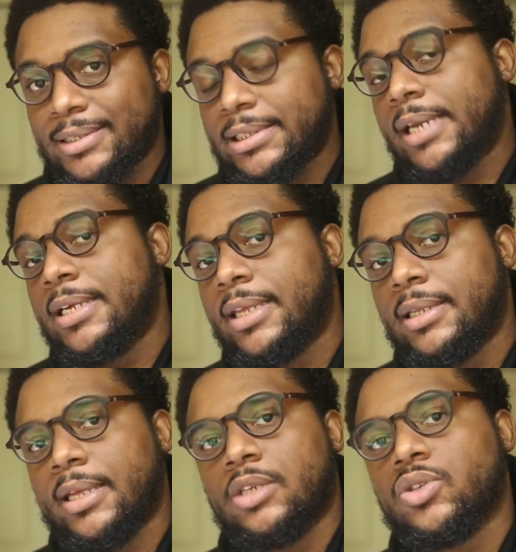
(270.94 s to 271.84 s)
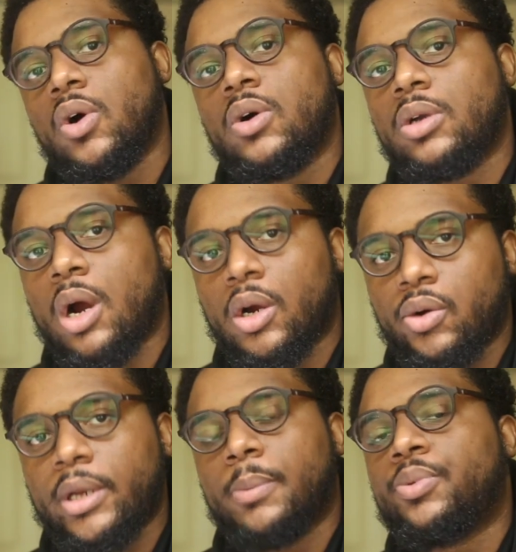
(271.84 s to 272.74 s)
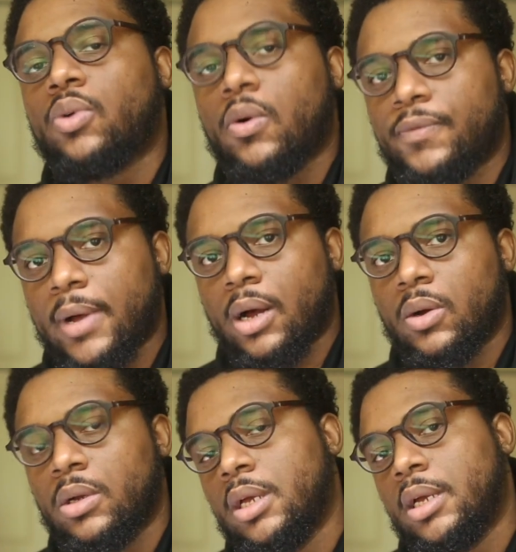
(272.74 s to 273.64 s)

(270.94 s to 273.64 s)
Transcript: anything that is on our credit profile